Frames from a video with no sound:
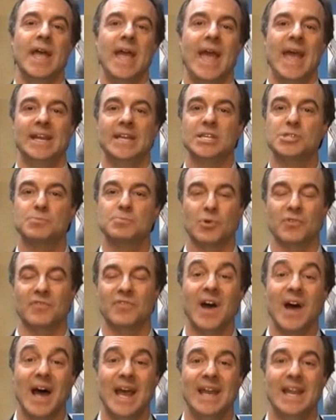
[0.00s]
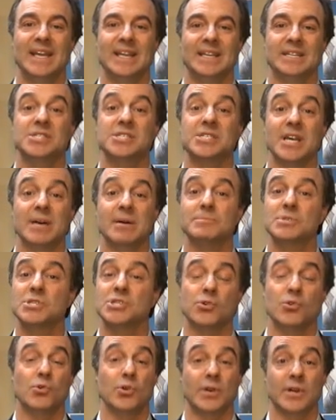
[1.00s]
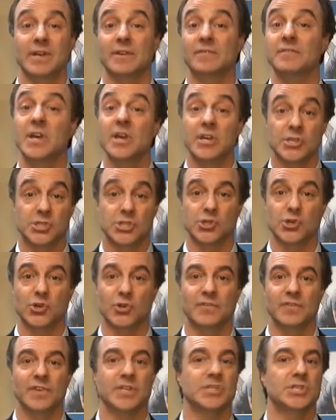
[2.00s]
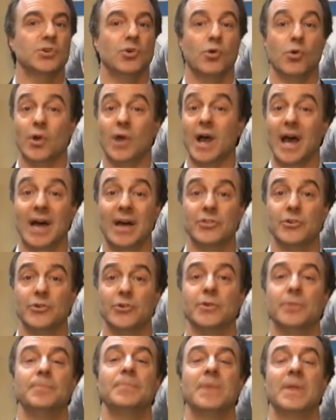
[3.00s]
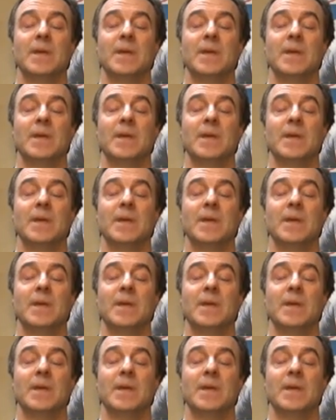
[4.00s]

and is providing some sort of service or other